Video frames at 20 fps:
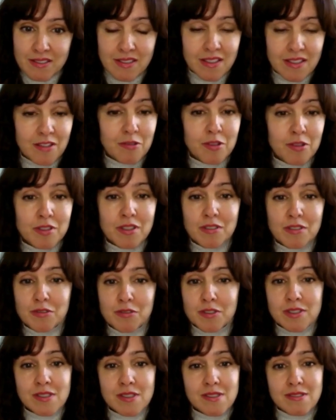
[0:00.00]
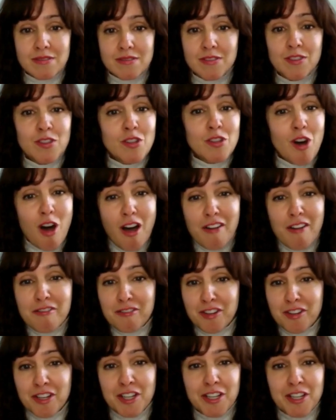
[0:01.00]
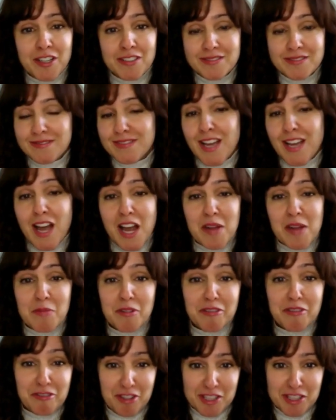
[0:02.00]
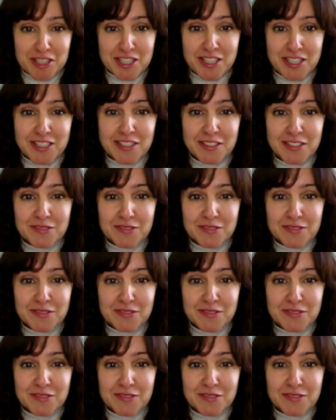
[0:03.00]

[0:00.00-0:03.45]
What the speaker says: It was not very time efficient.